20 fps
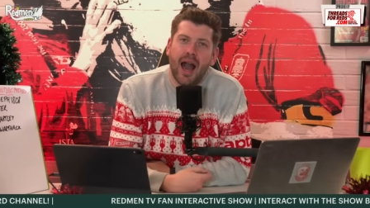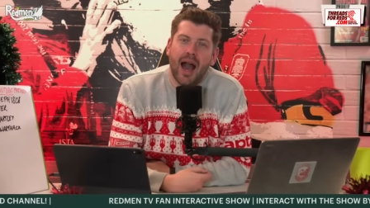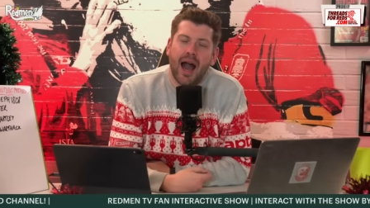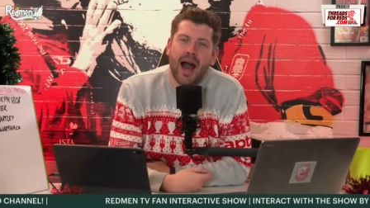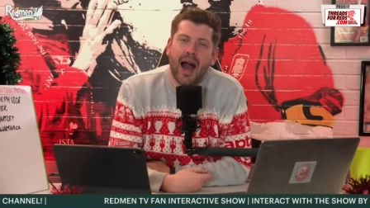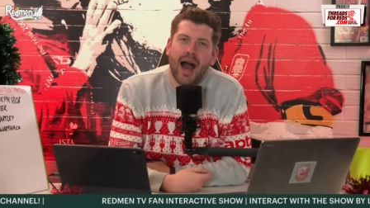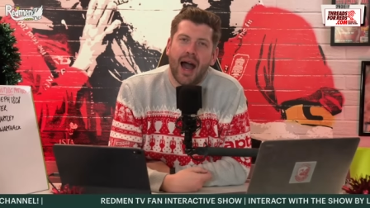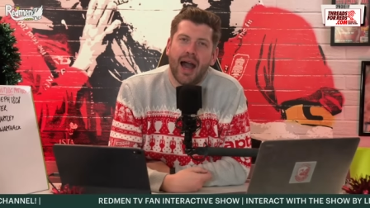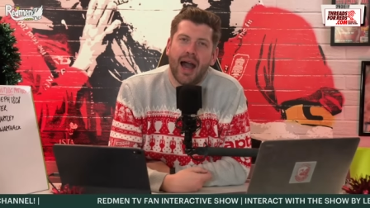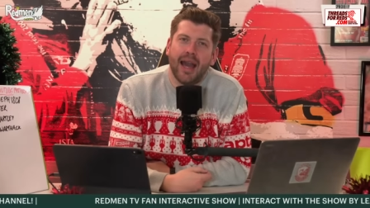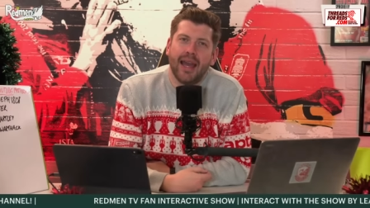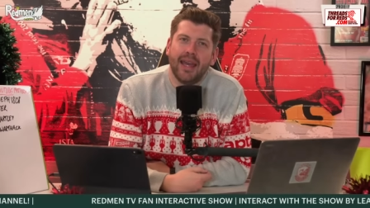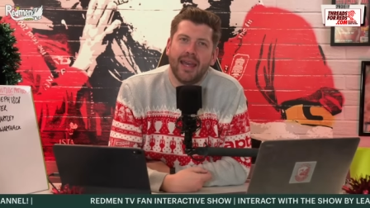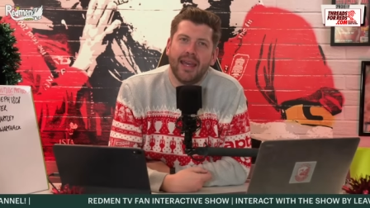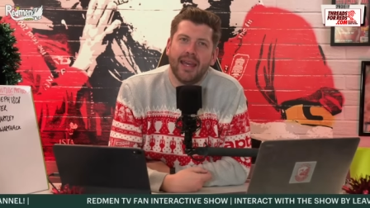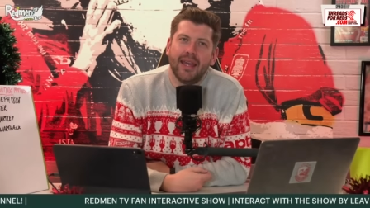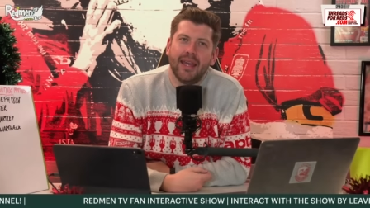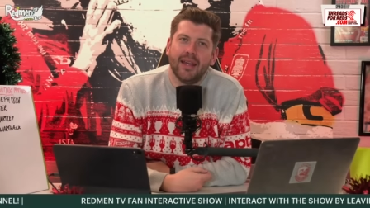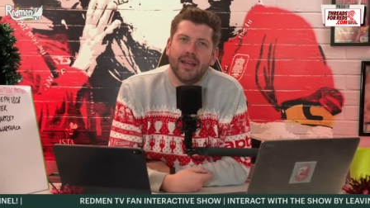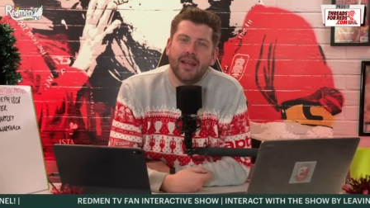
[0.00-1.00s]

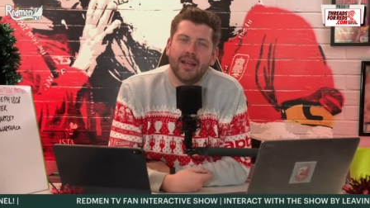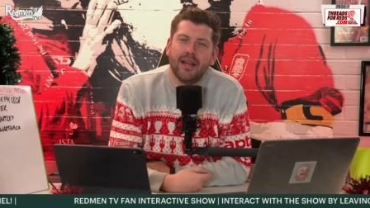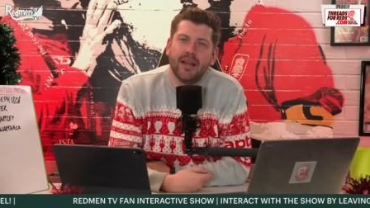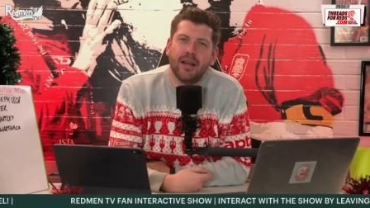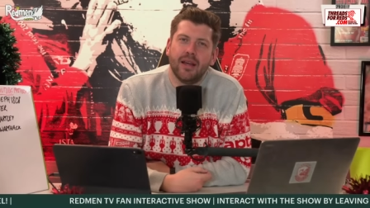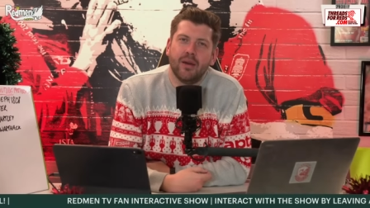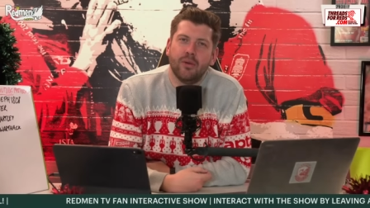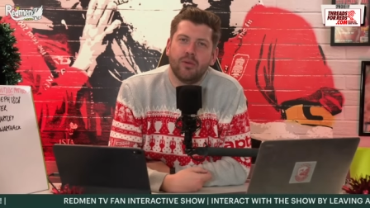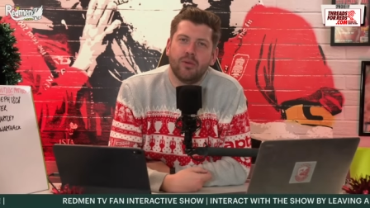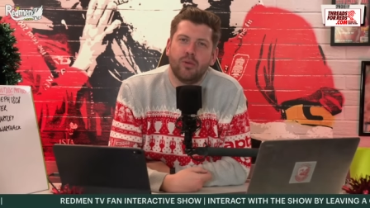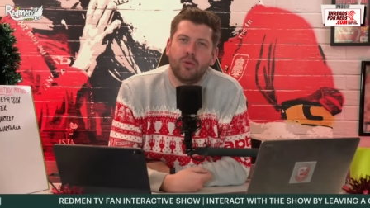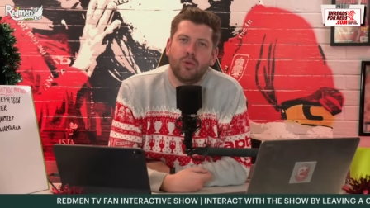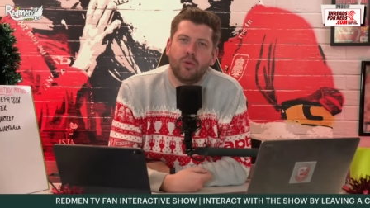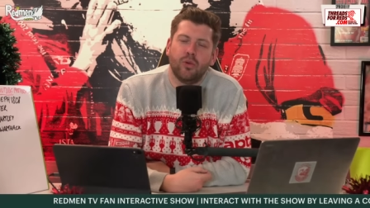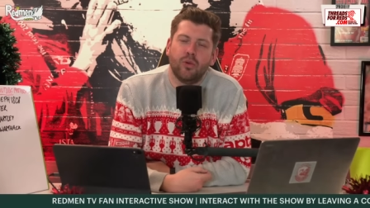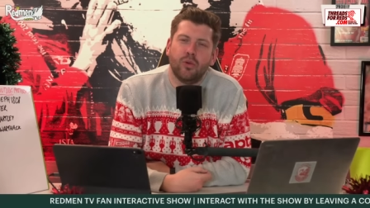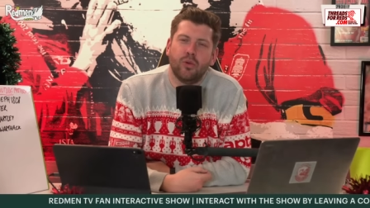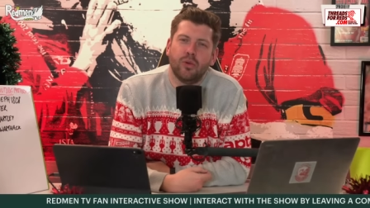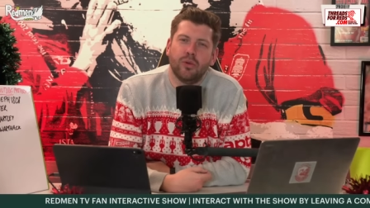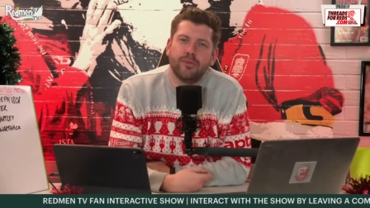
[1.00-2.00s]
it's
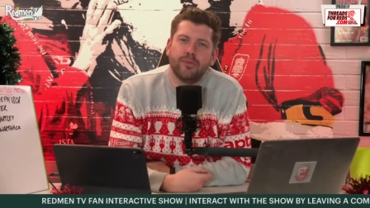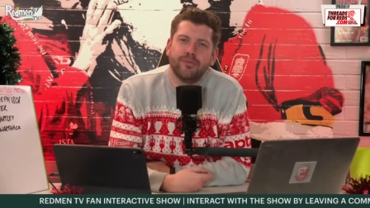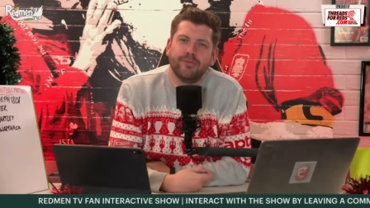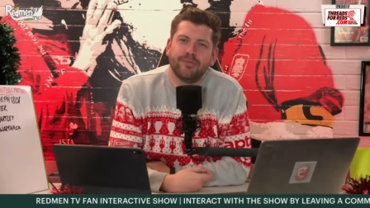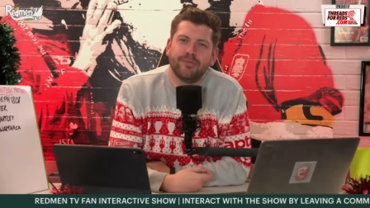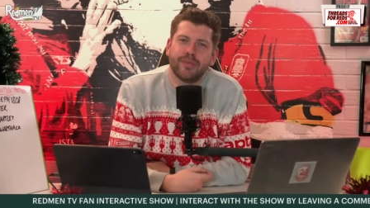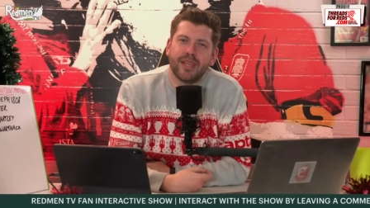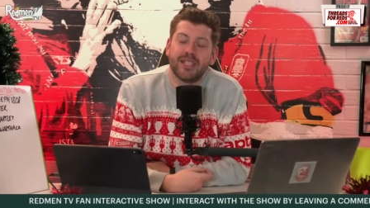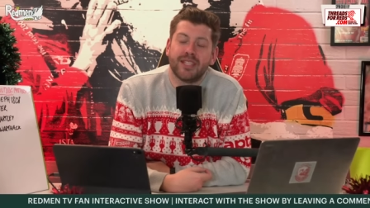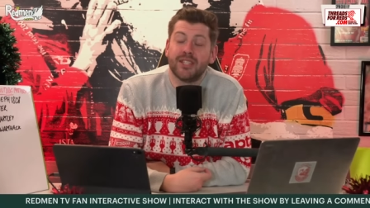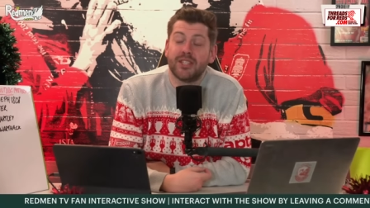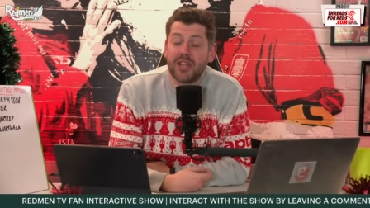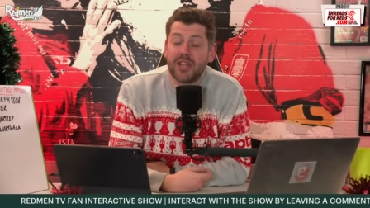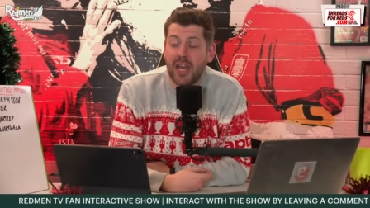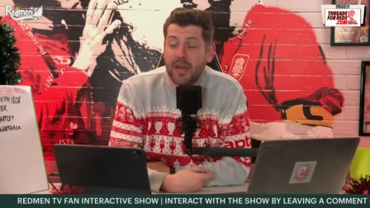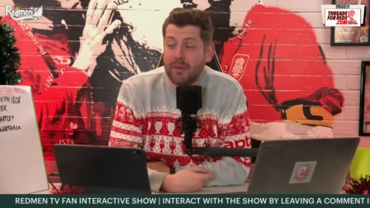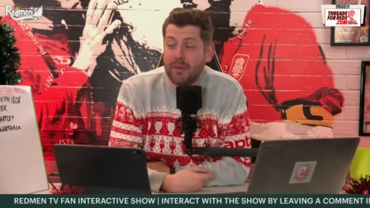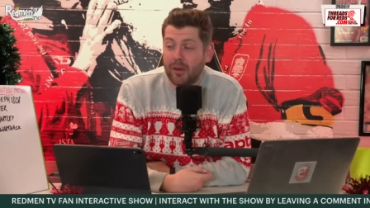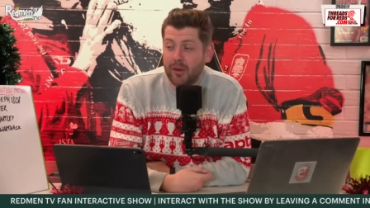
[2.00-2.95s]
a shame.